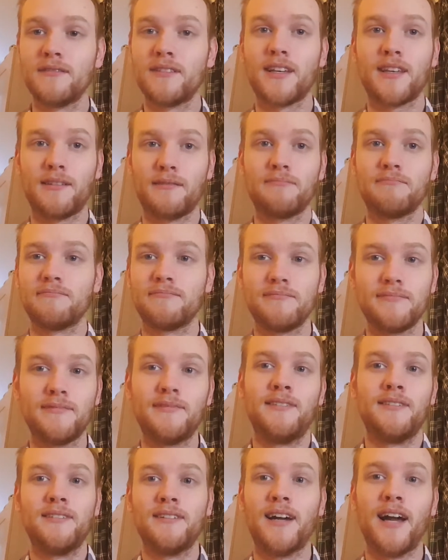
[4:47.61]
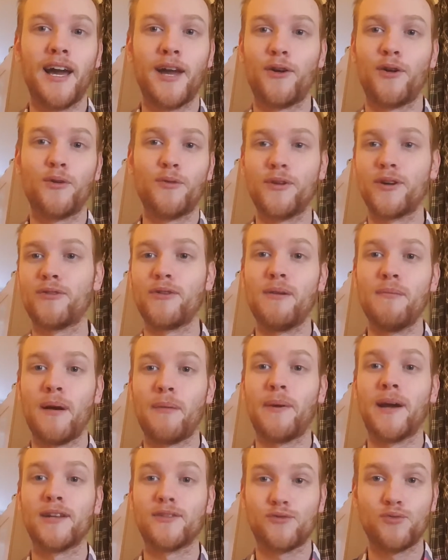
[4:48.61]
Like, I had already creamed
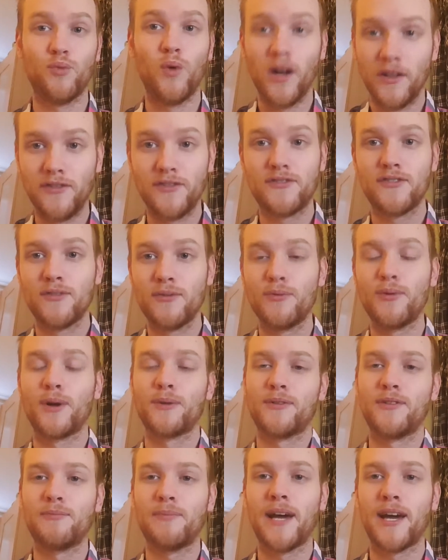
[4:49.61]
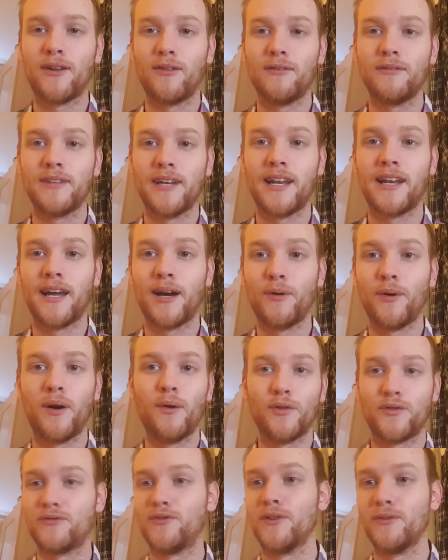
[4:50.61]
my pants once throughout this panel, and now I
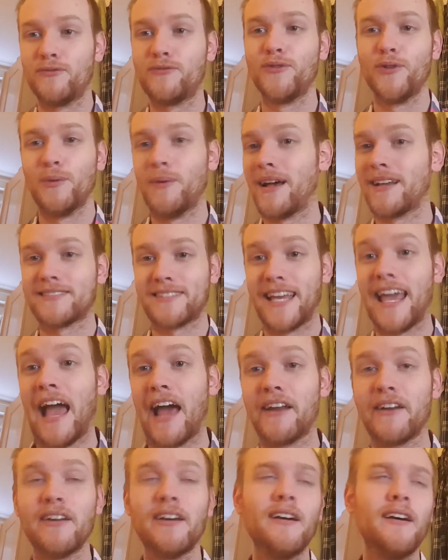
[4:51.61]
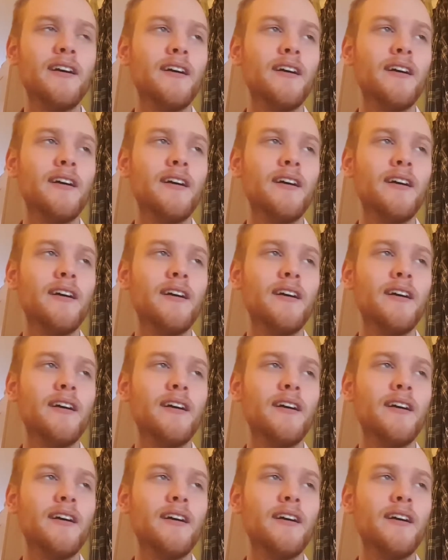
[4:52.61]
was full mast again.